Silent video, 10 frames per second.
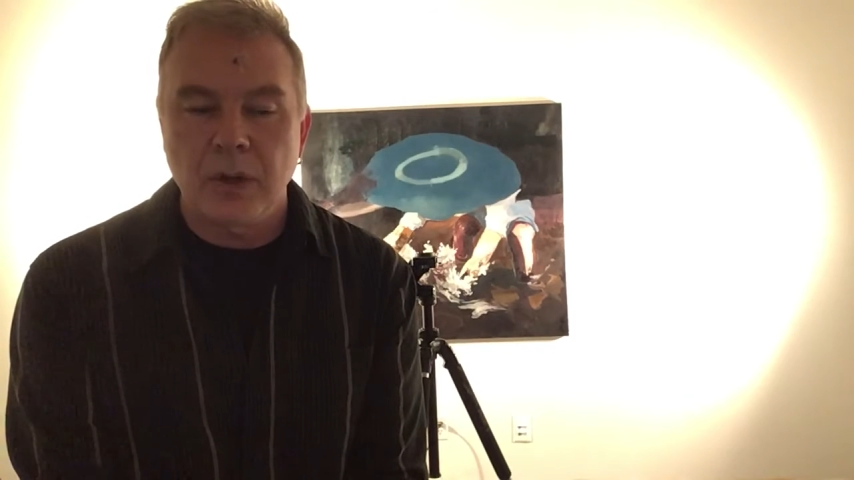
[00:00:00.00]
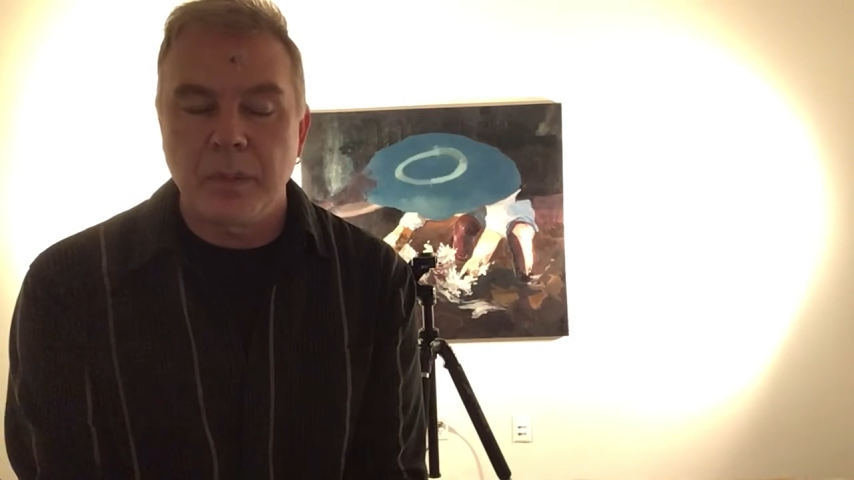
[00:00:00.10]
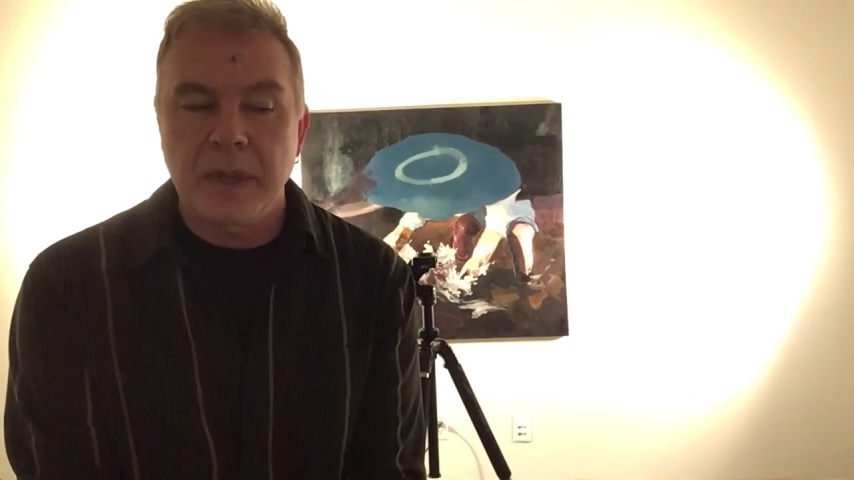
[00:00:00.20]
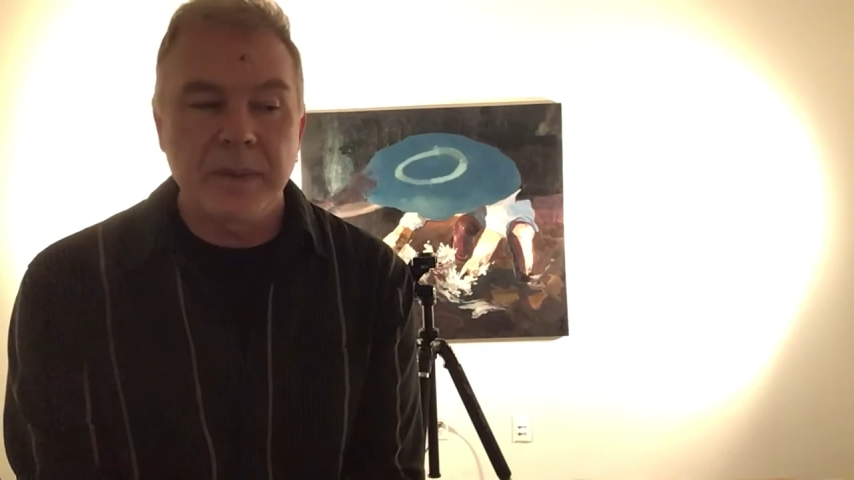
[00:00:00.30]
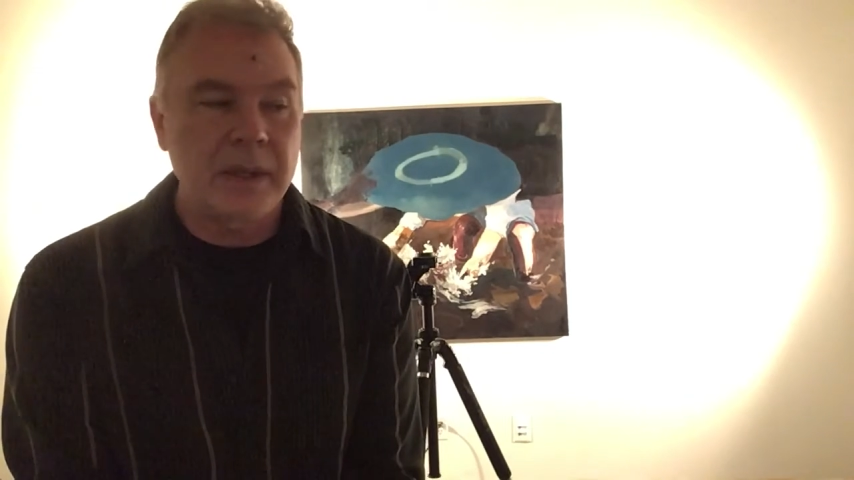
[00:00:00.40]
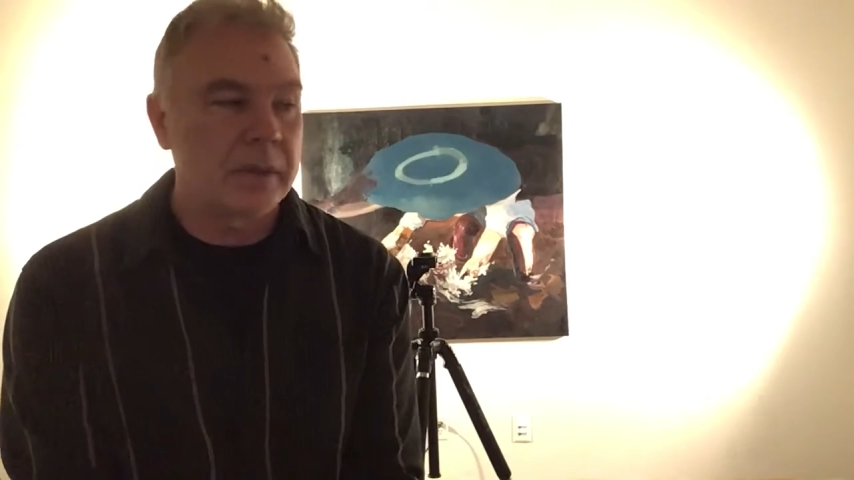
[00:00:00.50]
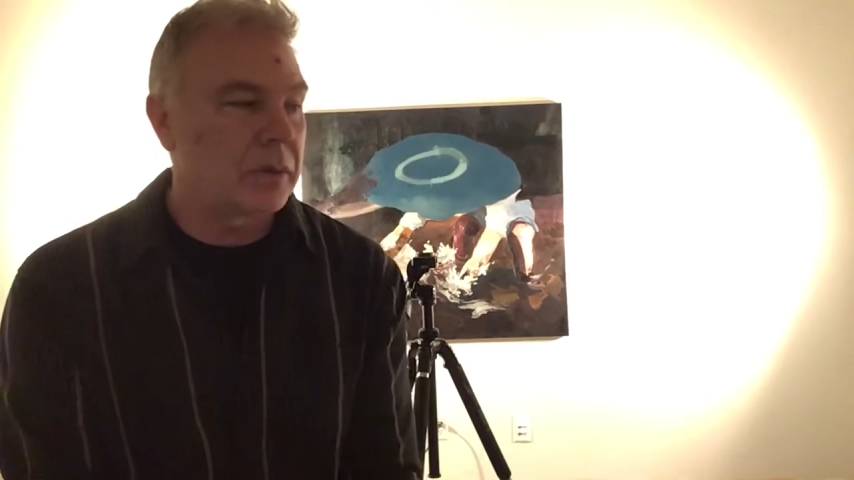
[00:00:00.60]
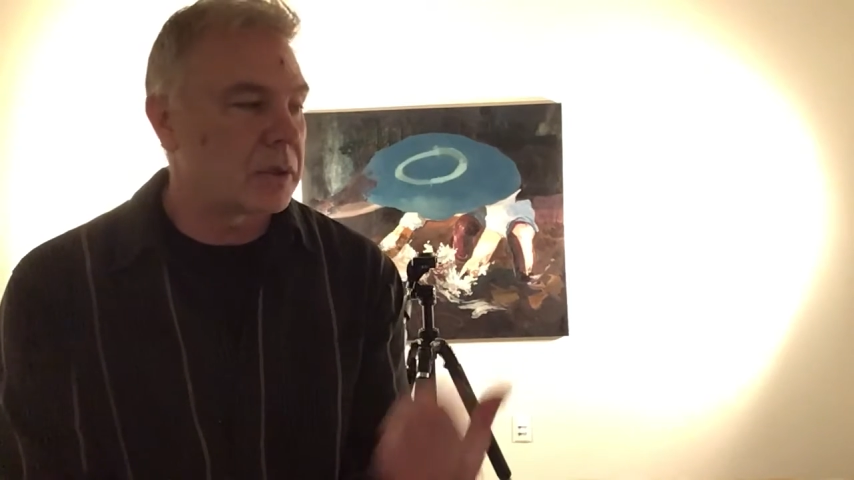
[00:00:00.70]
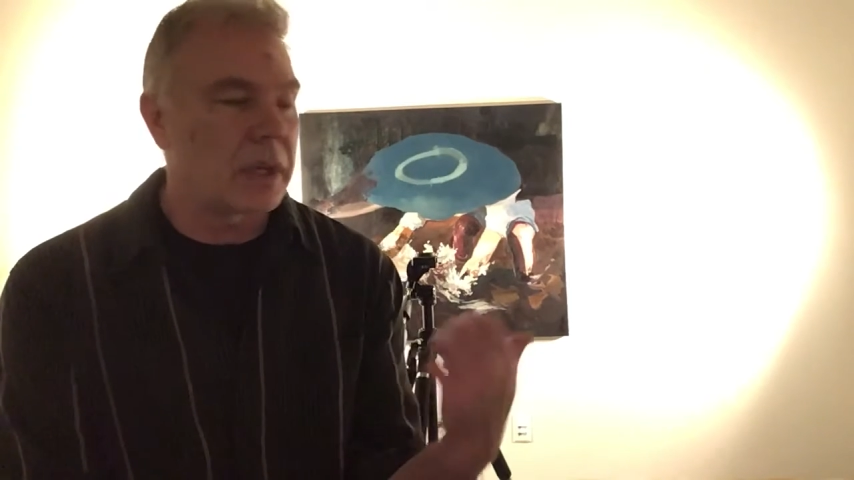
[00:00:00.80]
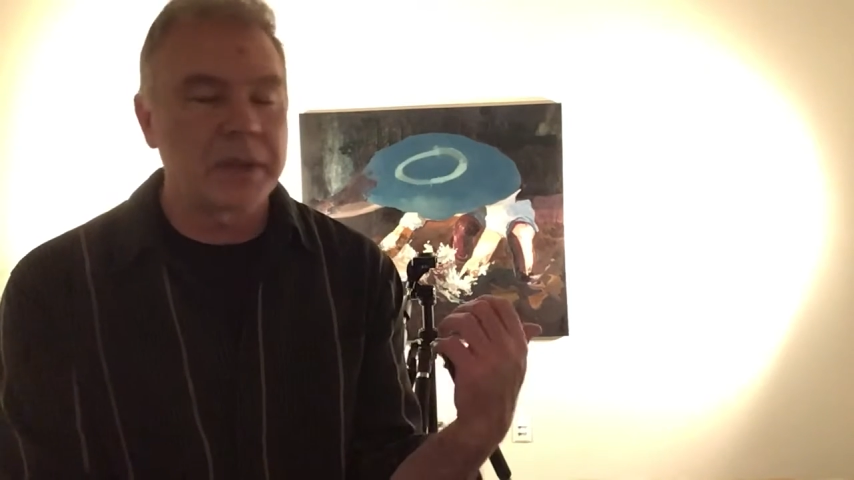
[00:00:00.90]
maybe
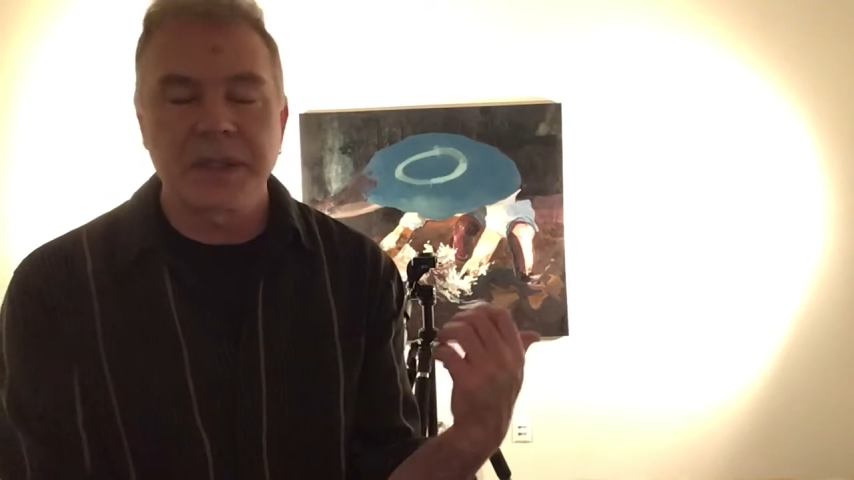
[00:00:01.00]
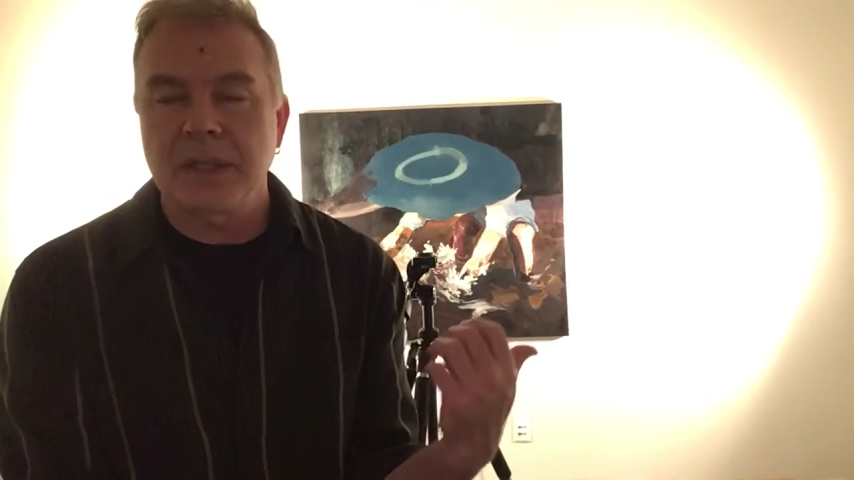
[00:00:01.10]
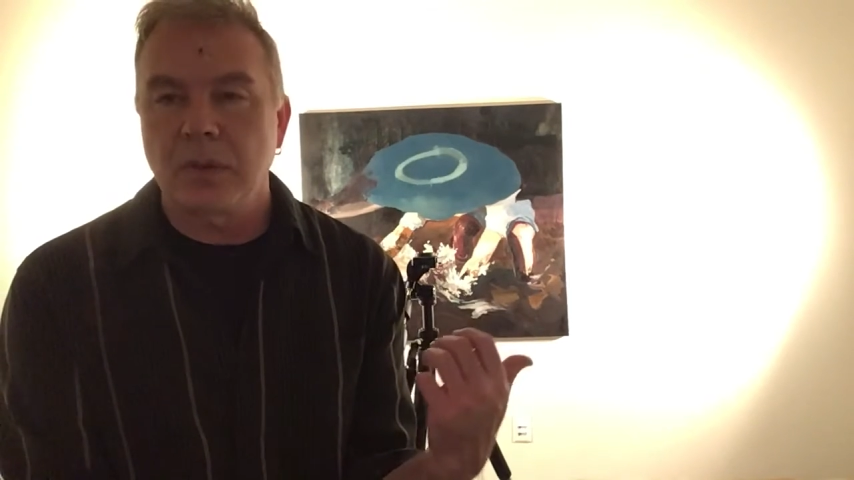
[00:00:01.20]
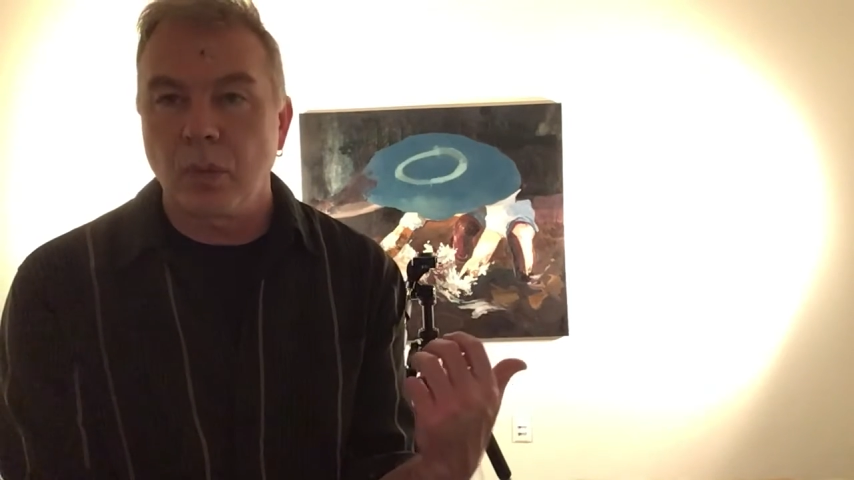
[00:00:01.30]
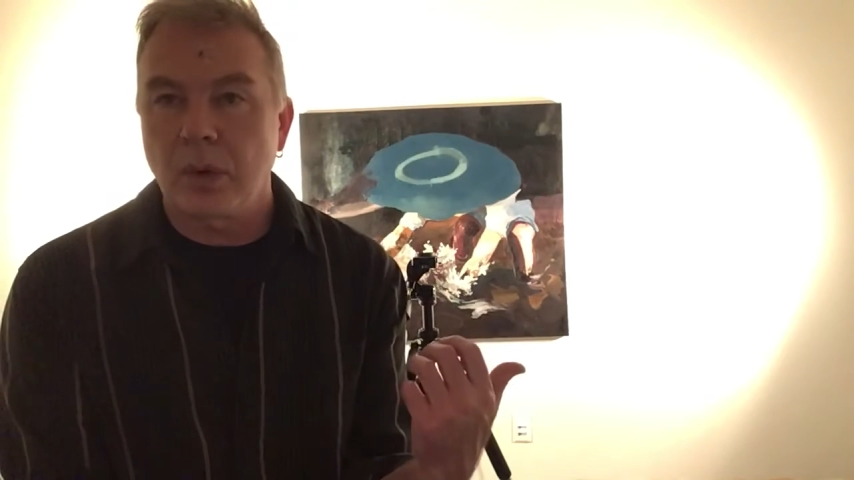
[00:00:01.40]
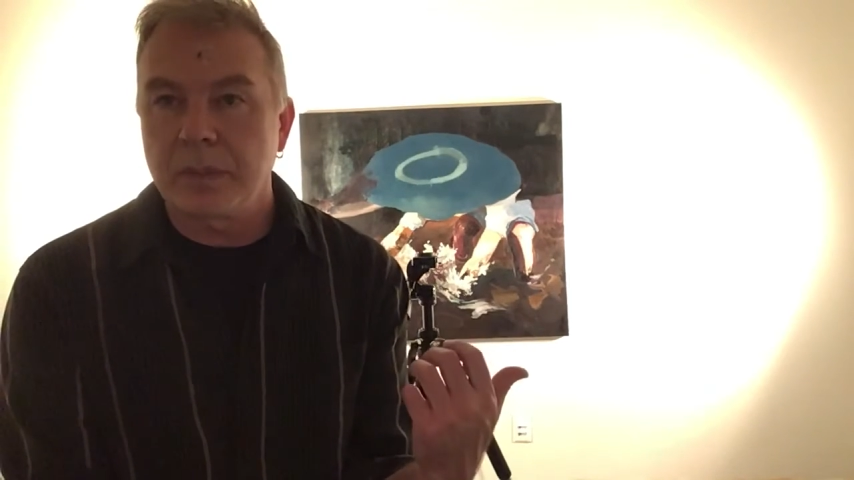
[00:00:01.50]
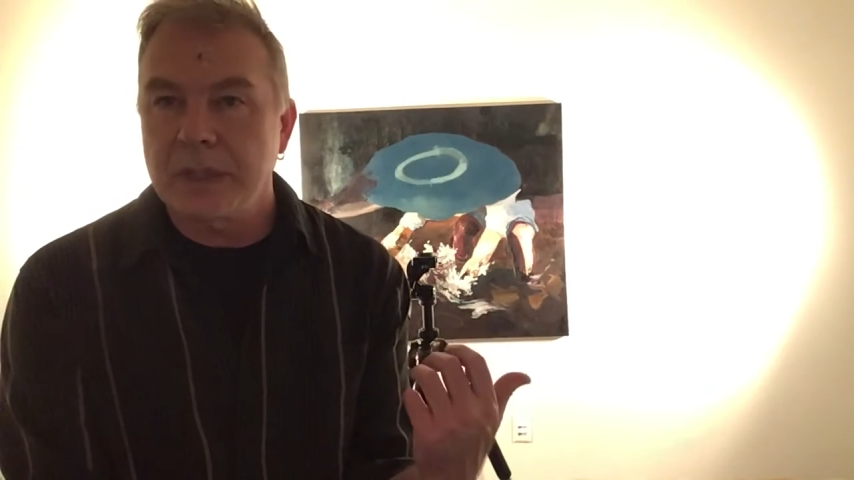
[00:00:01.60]
warm